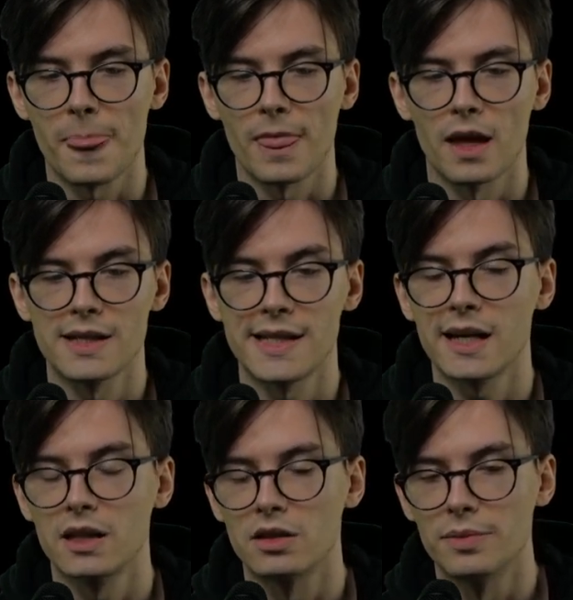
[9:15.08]

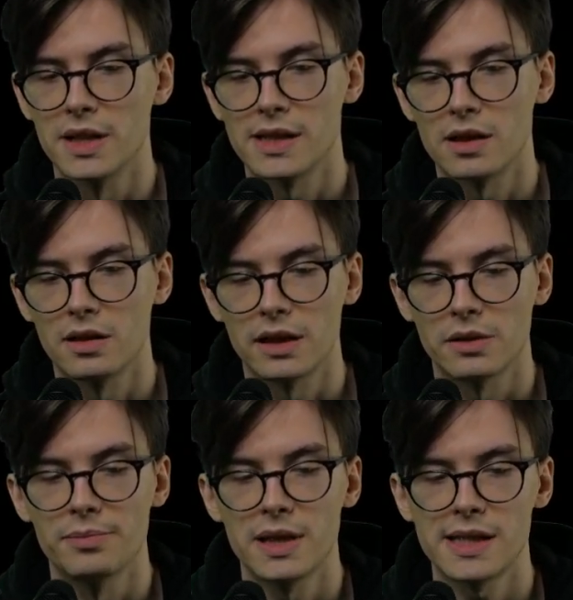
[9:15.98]
second missile that
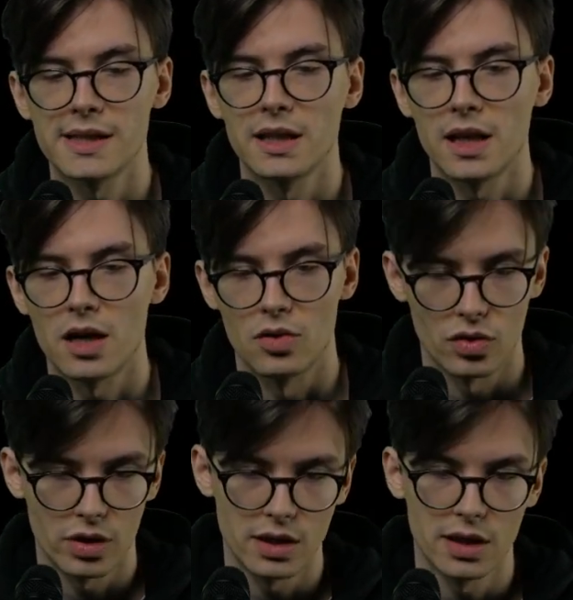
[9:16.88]
missed the tower
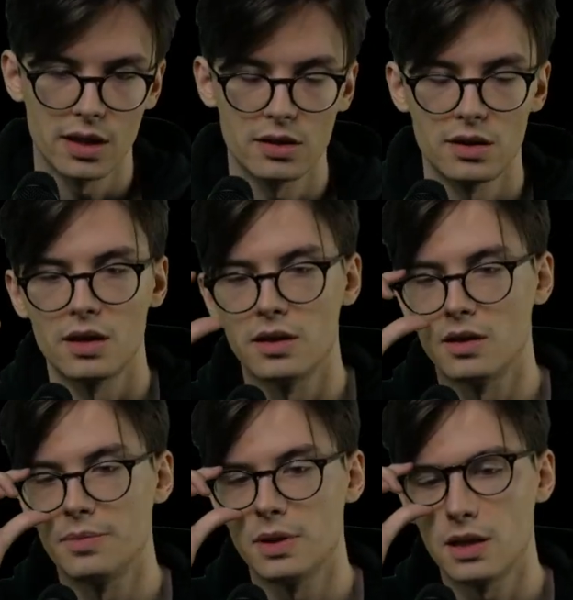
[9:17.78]
and hit the
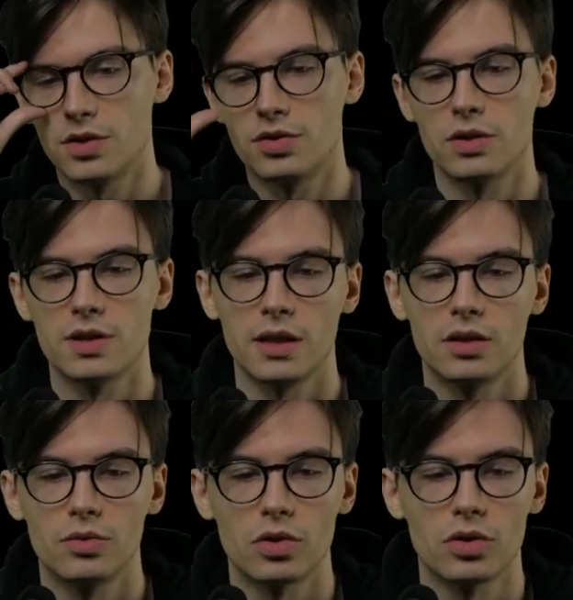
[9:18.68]
pedestrian
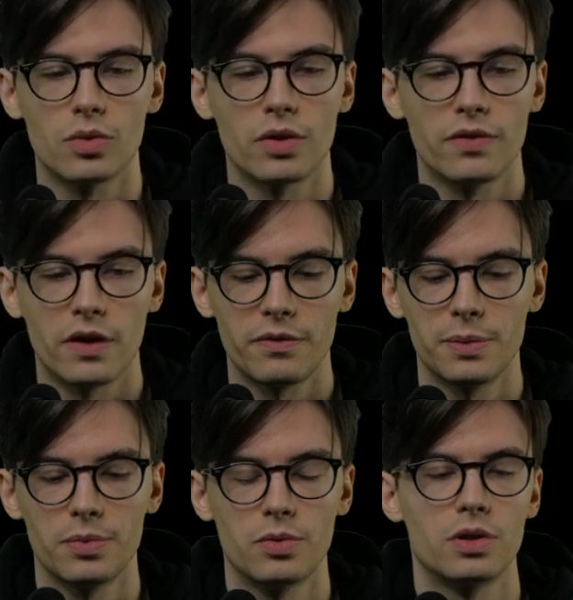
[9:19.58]
sidewalk where 5
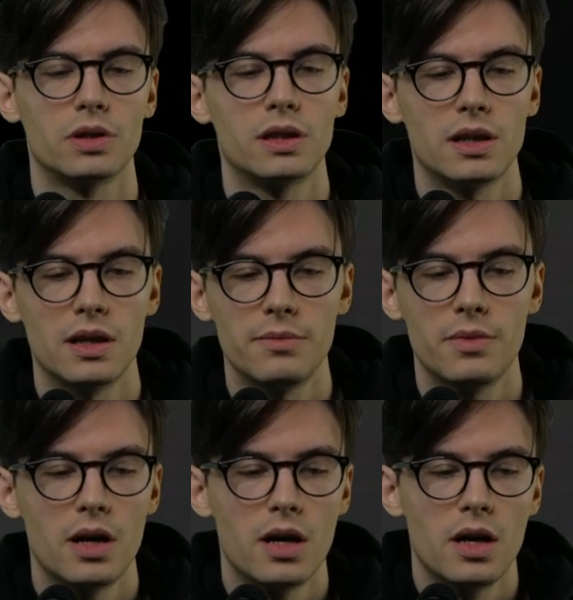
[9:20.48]
people were at the time.
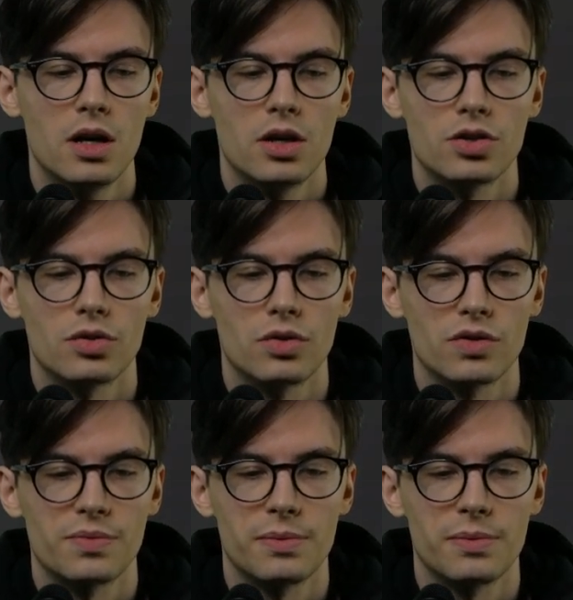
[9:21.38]
So those people